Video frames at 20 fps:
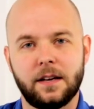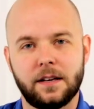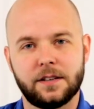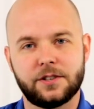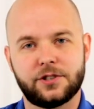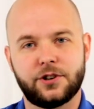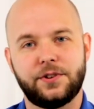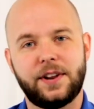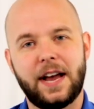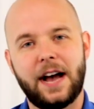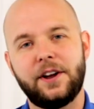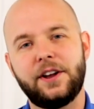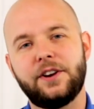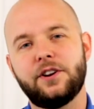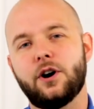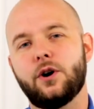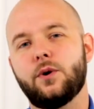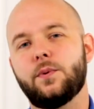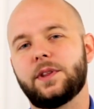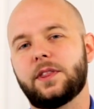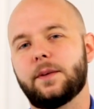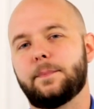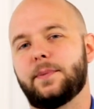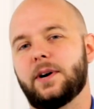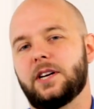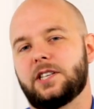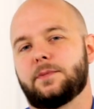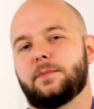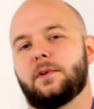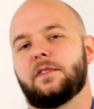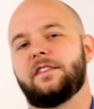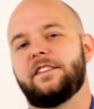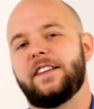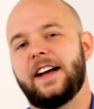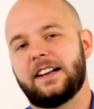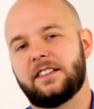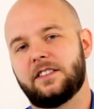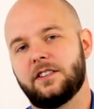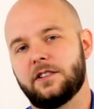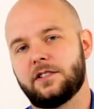So now you know what the possible
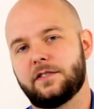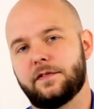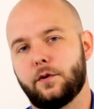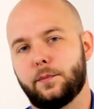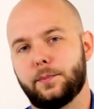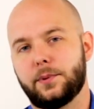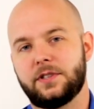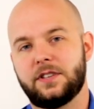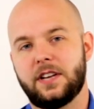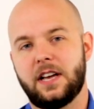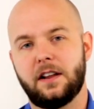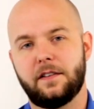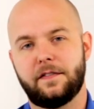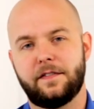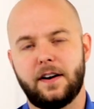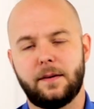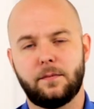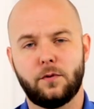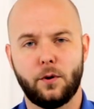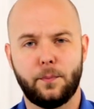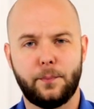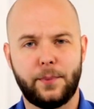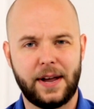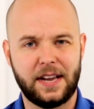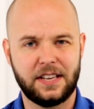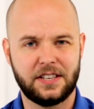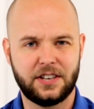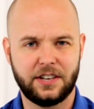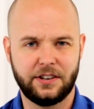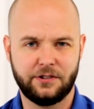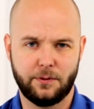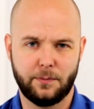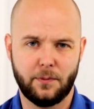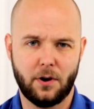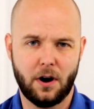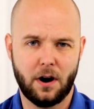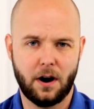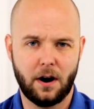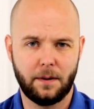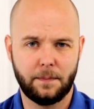factors for patellofemoral pain syndrome
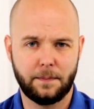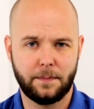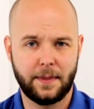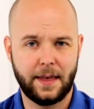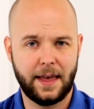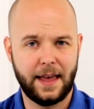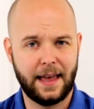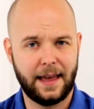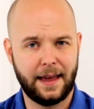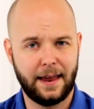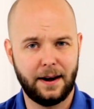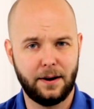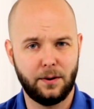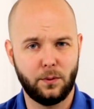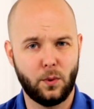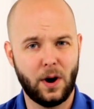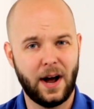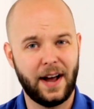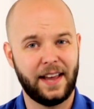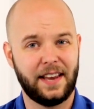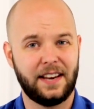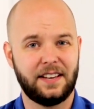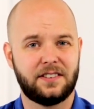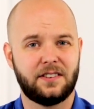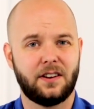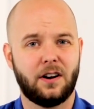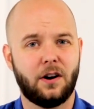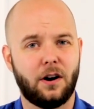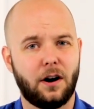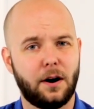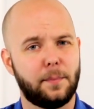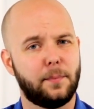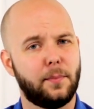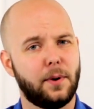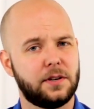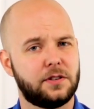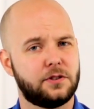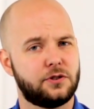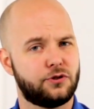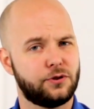are, and why it is a hard
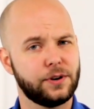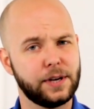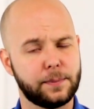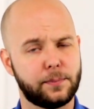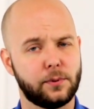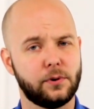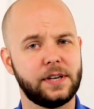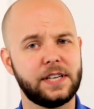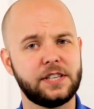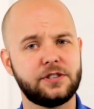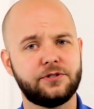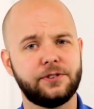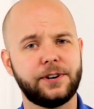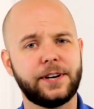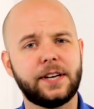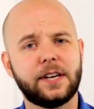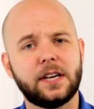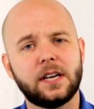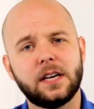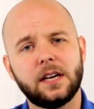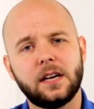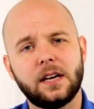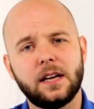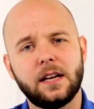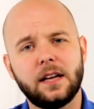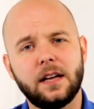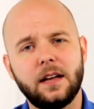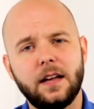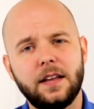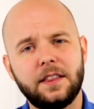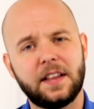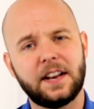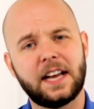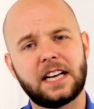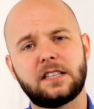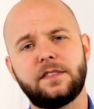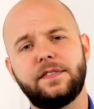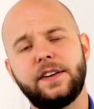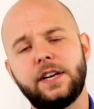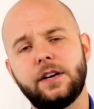but treatable injury. In the
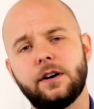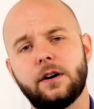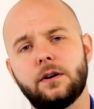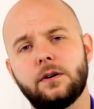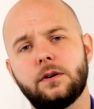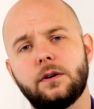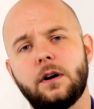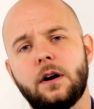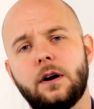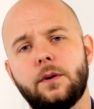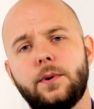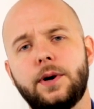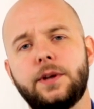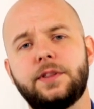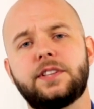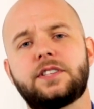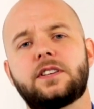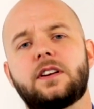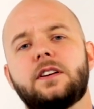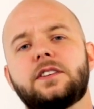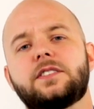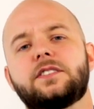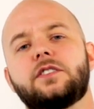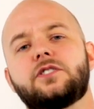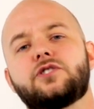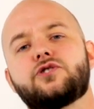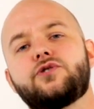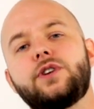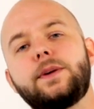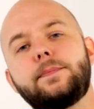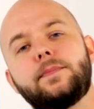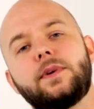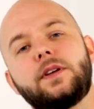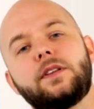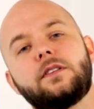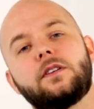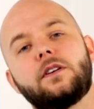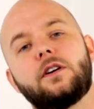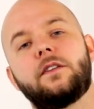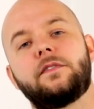next video, we'll discuss the
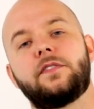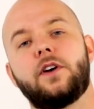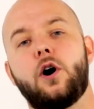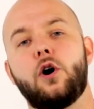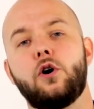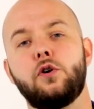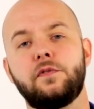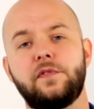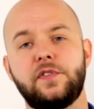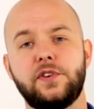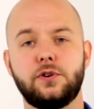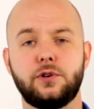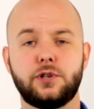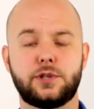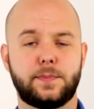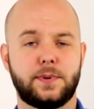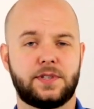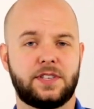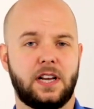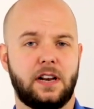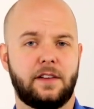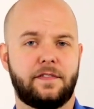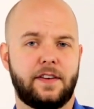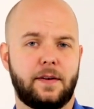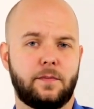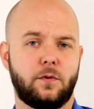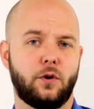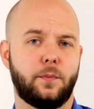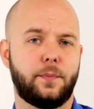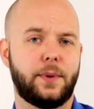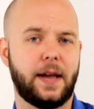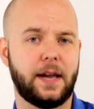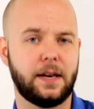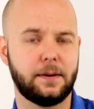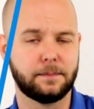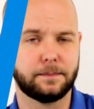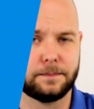treatment of the overused patellofemoral pain.